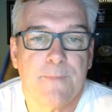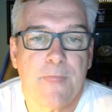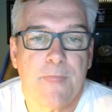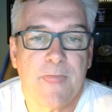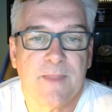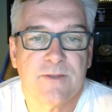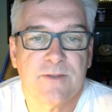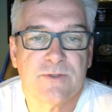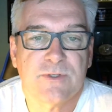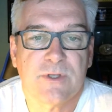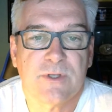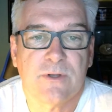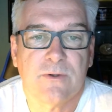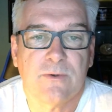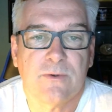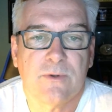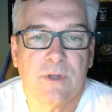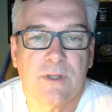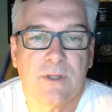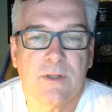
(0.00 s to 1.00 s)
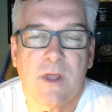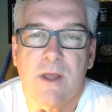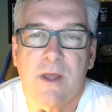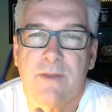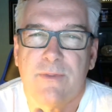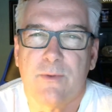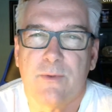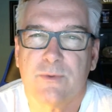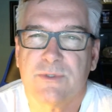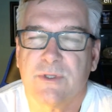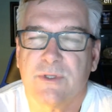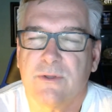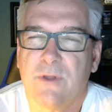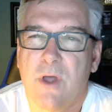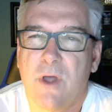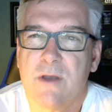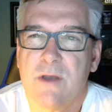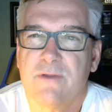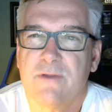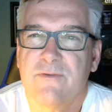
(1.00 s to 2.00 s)
So there was a
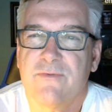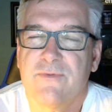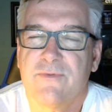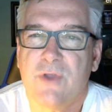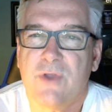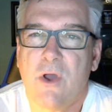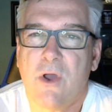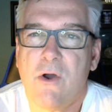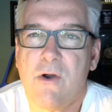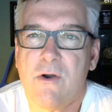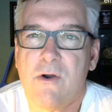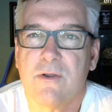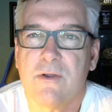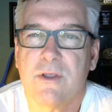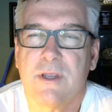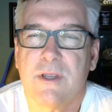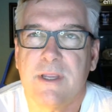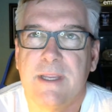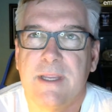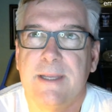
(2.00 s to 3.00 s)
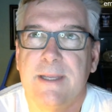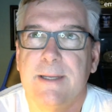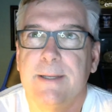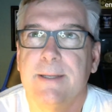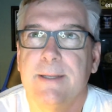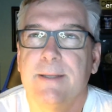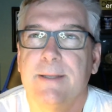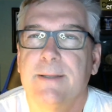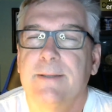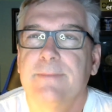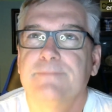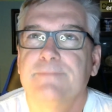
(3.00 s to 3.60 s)
lot of talk in